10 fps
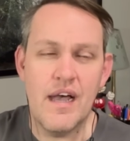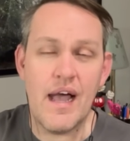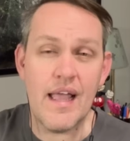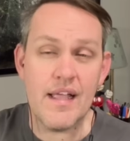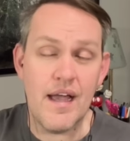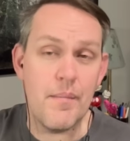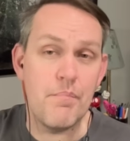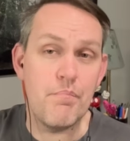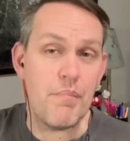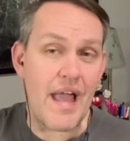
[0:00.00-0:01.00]
I
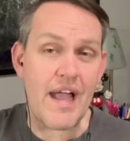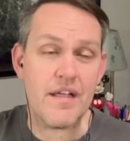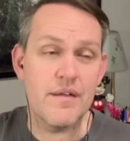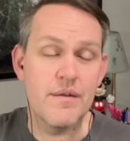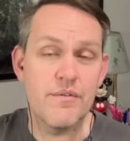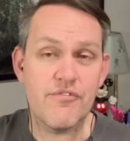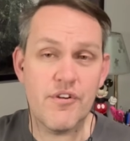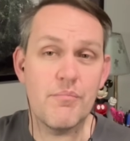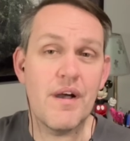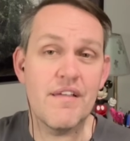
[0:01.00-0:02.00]
got back
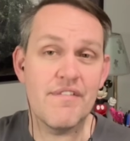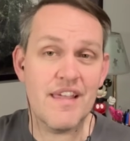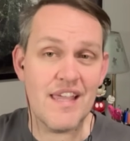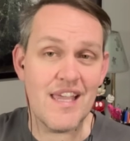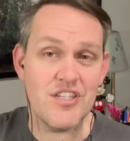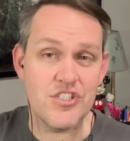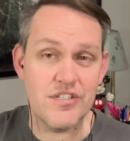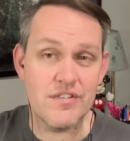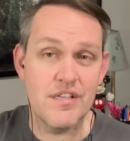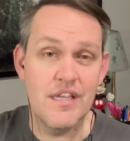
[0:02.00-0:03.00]
from my
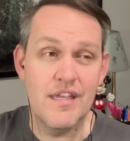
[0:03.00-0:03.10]
vacation.